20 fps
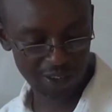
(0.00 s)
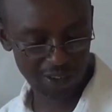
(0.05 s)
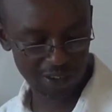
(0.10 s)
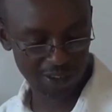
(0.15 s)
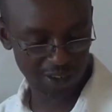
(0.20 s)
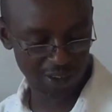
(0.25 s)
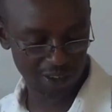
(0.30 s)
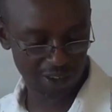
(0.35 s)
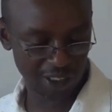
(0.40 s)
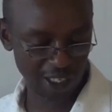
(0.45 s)

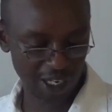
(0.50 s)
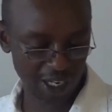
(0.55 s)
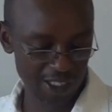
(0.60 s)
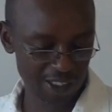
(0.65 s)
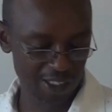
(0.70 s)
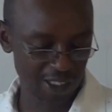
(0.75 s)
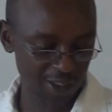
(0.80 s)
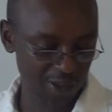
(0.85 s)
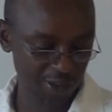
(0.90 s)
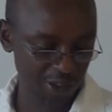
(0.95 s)
It has
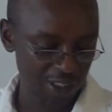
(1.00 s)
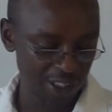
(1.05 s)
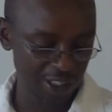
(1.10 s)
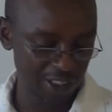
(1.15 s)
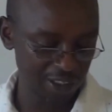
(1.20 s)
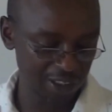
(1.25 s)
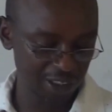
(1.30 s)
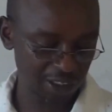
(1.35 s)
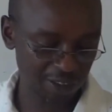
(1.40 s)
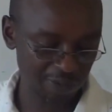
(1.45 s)
the trading
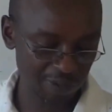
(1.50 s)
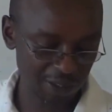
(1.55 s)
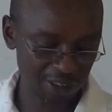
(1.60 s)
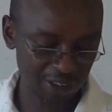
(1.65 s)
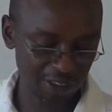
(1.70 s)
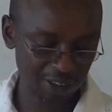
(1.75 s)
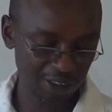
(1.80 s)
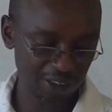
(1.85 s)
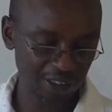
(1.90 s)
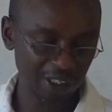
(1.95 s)
statement
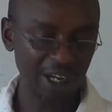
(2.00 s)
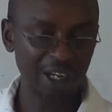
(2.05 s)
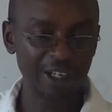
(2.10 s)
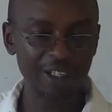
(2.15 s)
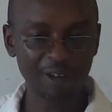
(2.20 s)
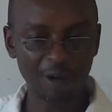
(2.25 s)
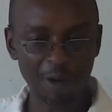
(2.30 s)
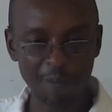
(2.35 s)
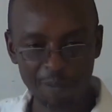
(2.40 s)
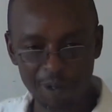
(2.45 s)

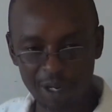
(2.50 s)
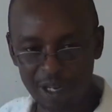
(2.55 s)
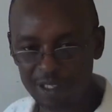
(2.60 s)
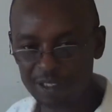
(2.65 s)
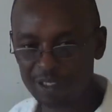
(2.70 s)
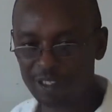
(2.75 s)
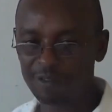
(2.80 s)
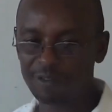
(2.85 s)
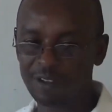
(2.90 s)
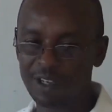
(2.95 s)
and
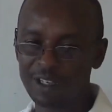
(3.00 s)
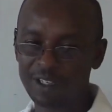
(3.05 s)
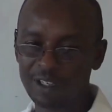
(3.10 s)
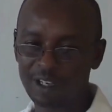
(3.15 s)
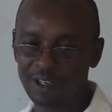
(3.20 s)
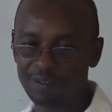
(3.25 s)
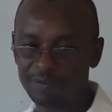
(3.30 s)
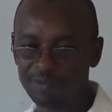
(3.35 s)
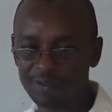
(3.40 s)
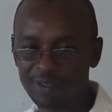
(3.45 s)
comprehensive
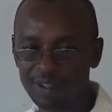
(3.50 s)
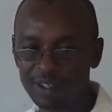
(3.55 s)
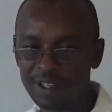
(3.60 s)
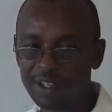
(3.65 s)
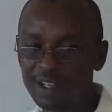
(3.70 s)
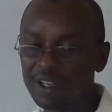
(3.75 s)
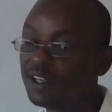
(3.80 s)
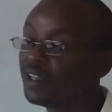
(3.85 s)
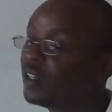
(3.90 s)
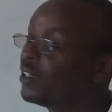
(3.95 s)
income.
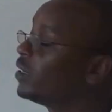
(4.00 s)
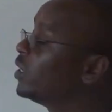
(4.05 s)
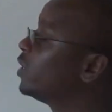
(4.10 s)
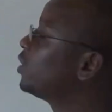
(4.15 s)
The